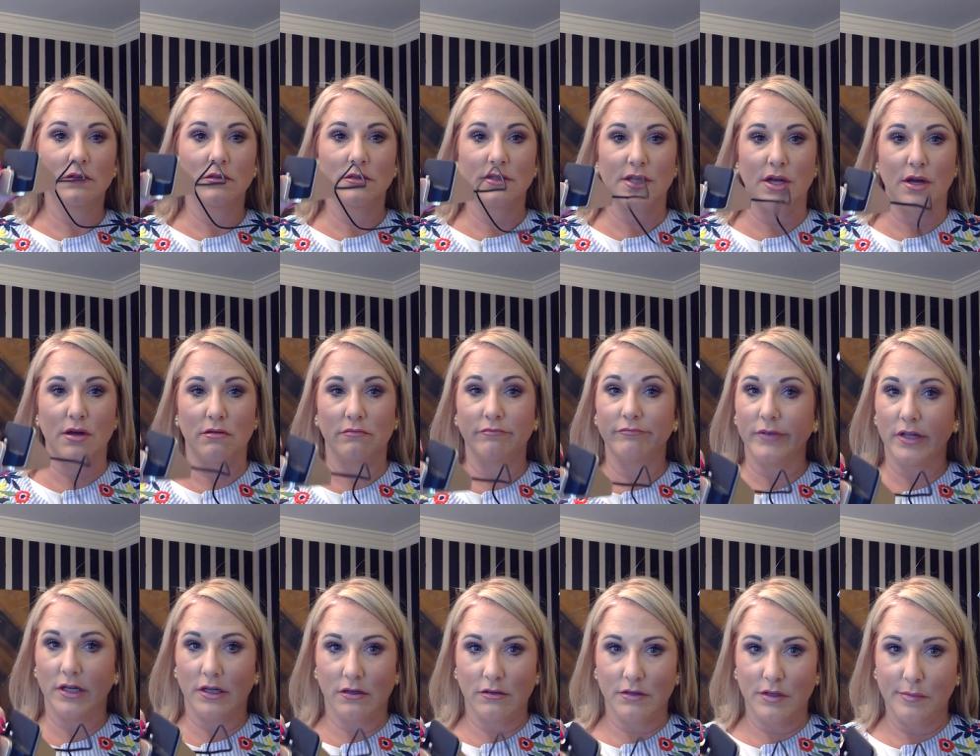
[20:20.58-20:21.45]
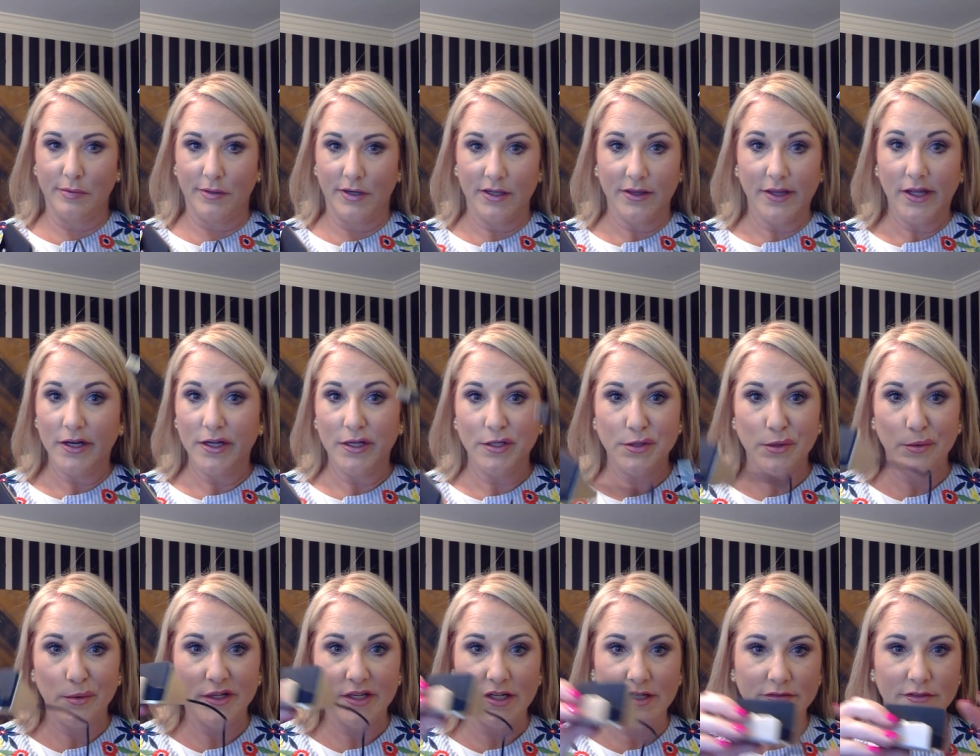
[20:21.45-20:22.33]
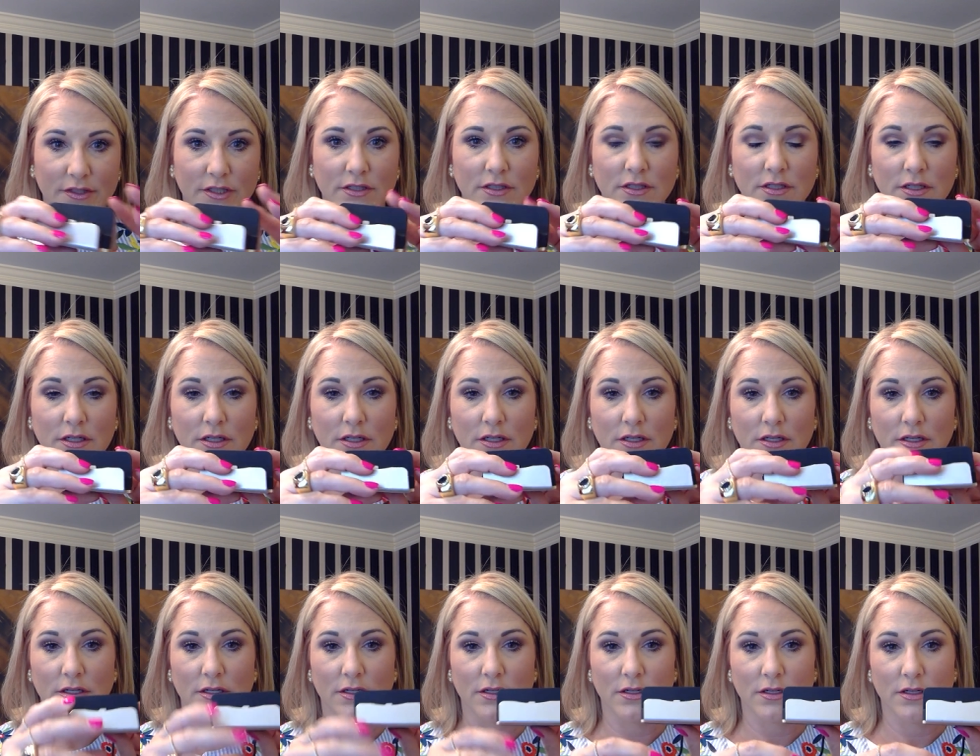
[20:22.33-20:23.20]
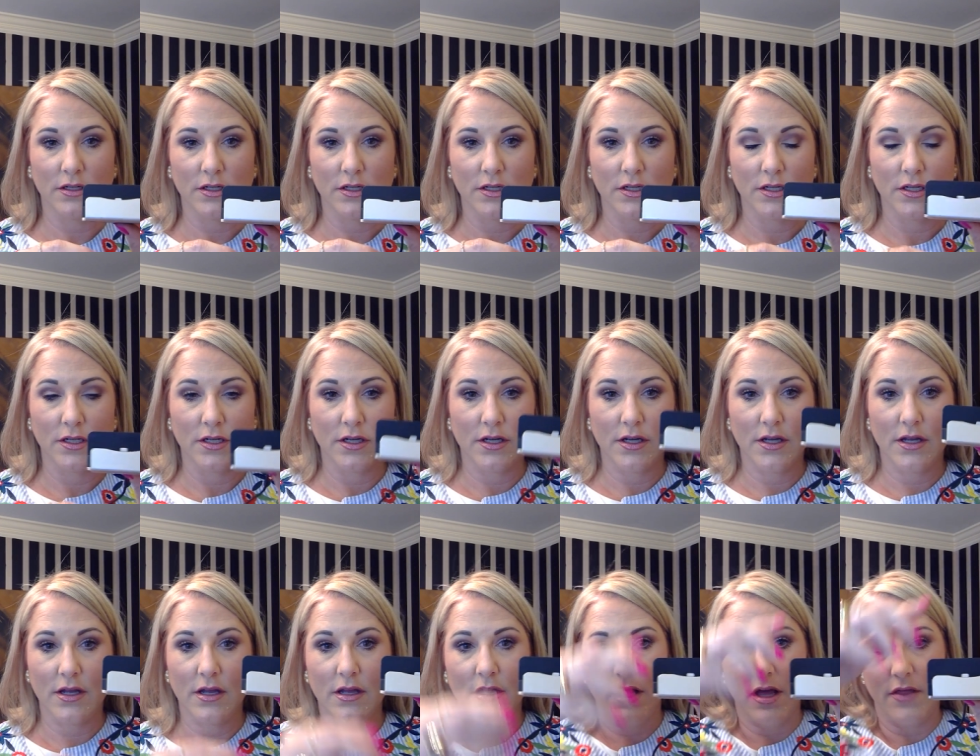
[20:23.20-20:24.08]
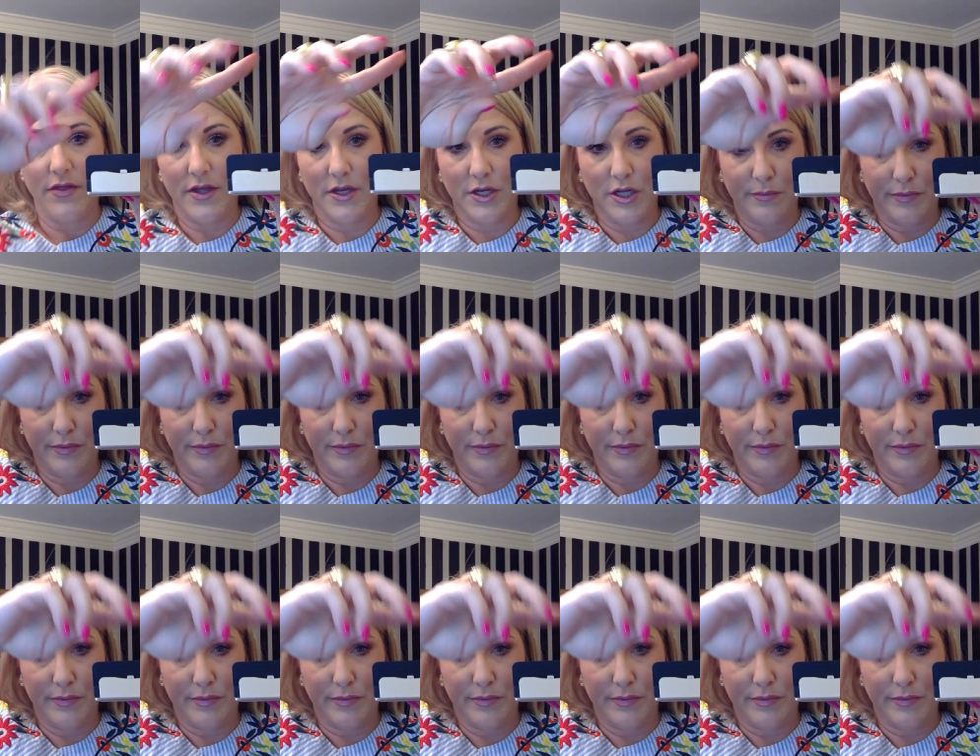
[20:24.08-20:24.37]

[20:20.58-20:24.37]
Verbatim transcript: So, you know, you plug that into whatever, and then